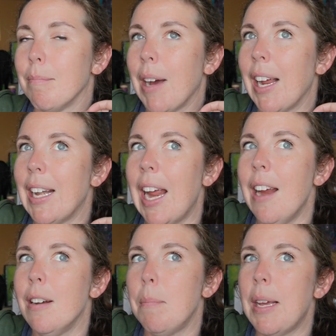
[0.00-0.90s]
my
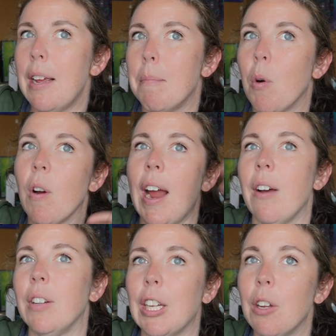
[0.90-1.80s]
name to be more
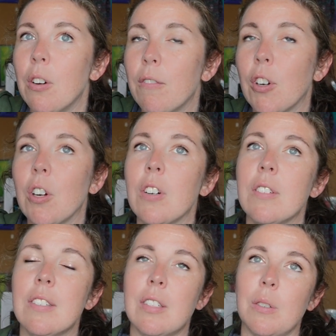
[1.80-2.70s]
out in the
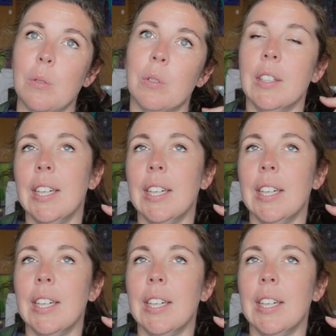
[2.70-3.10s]
universe, to